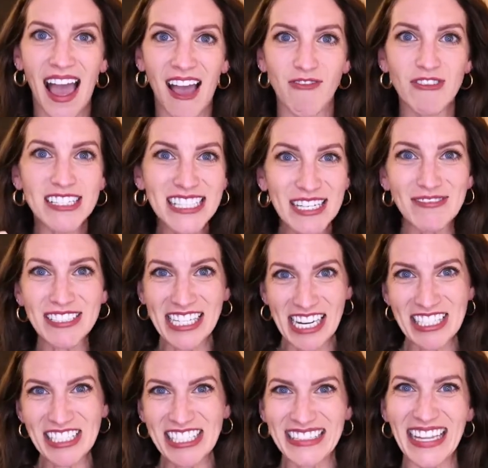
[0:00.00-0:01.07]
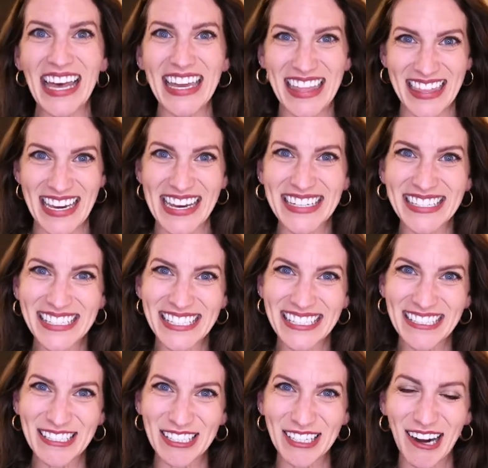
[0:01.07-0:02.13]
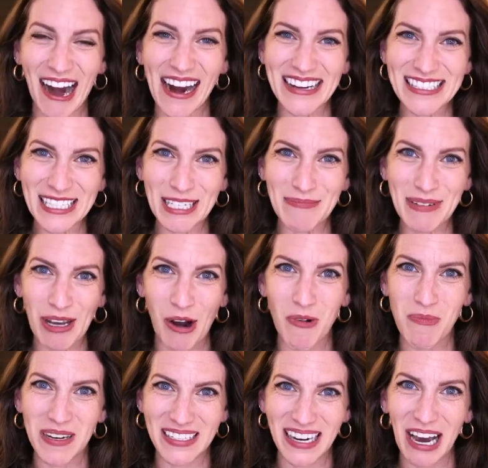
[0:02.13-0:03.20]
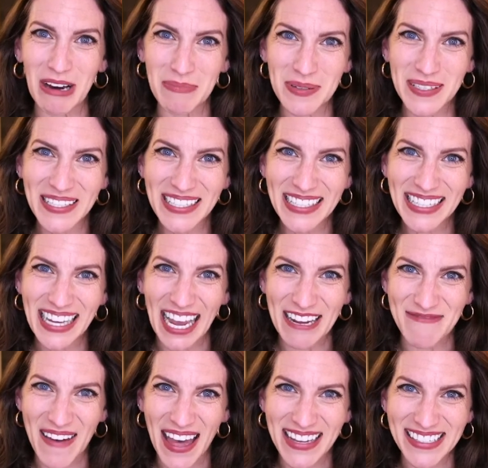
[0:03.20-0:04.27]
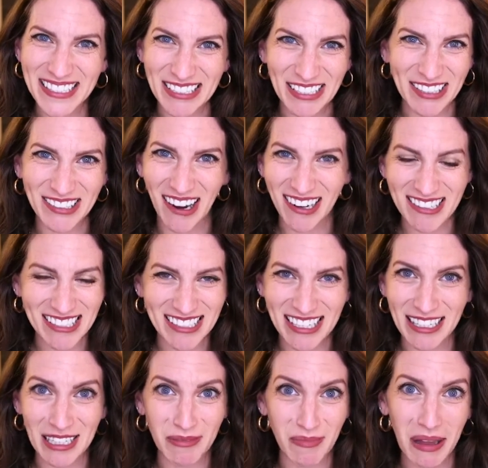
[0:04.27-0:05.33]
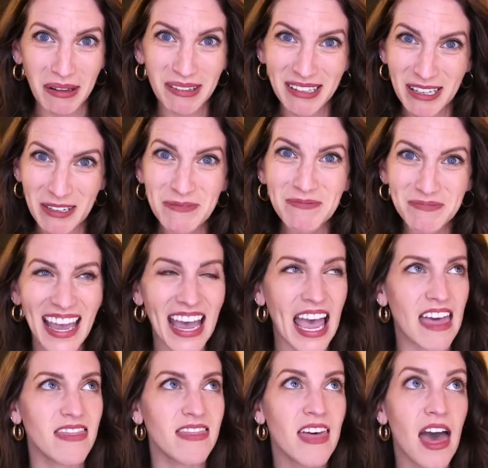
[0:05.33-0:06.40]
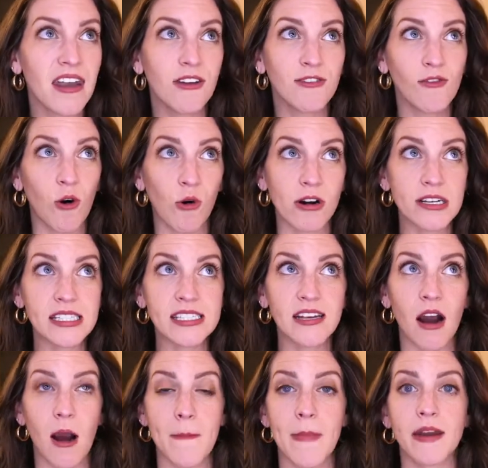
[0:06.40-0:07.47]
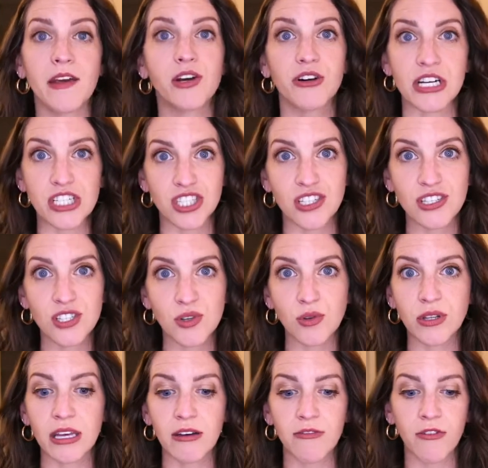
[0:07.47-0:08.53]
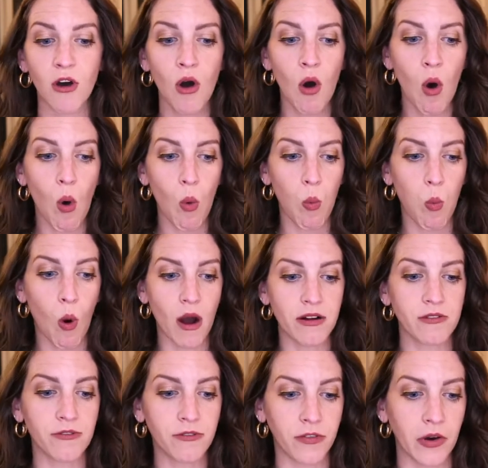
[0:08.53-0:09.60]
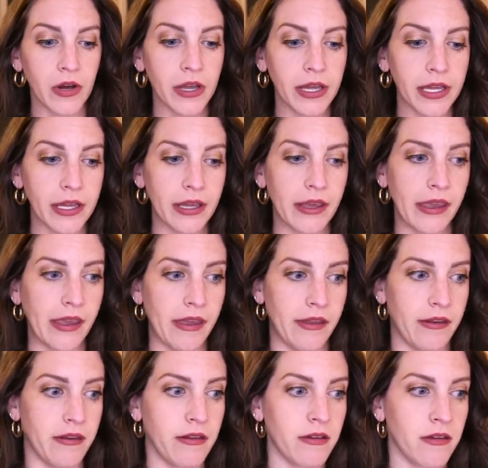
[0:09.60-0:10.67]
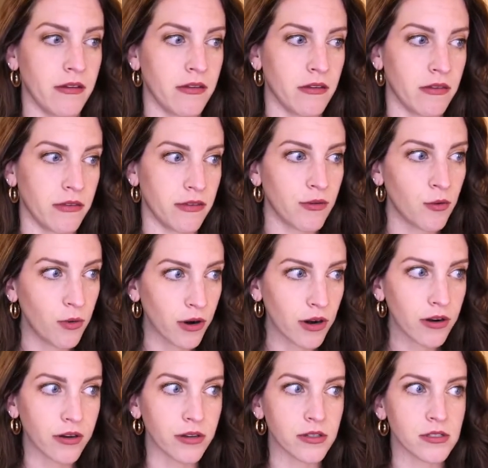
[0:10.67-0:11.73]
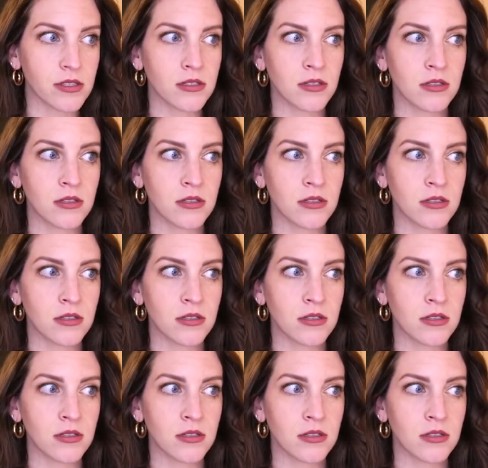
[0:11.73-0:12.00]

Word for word: receive teaching like this so your eyes can be opened up amen so you're not just getting milk and then of course there are many christians who live one foot in the world